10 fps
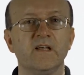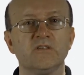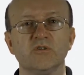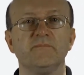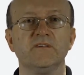
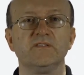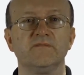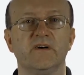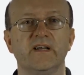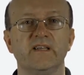So it must
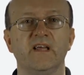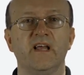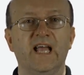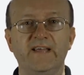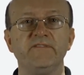divide
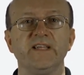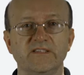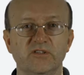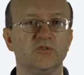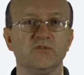every
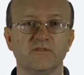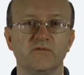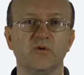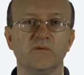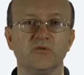integer of the
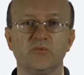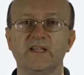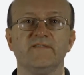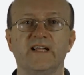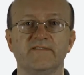form
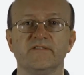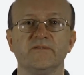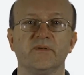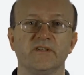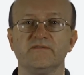12 alpha
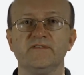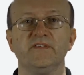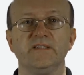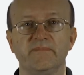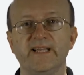plus
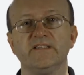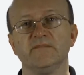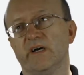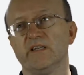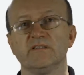15 beta
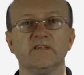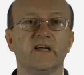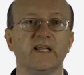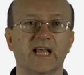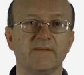minus
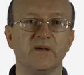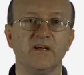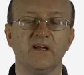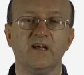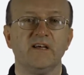9 gamma
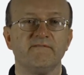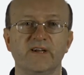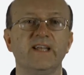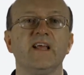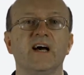for
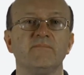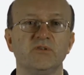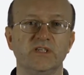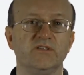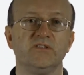any
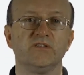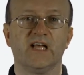arbitrary integers